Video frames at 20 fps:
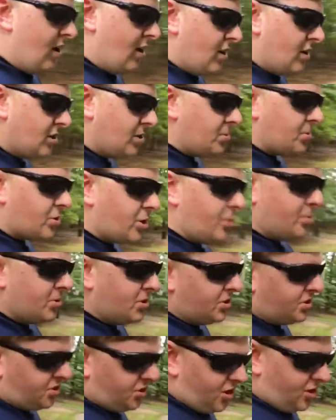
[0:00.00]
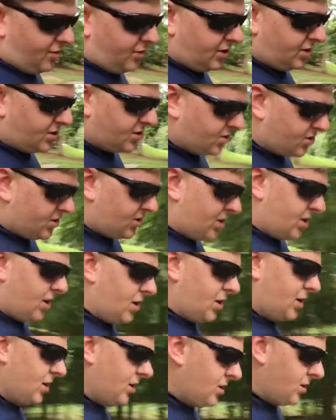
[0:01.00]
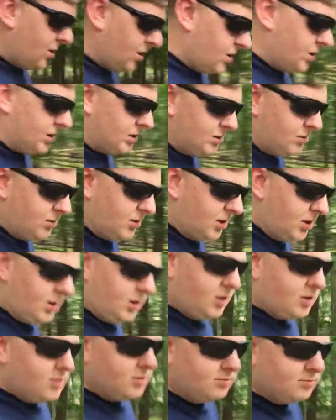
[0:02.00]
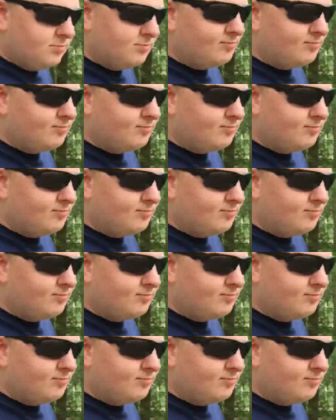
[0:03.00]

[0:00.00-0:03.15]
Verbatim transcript: subscription service where, you know,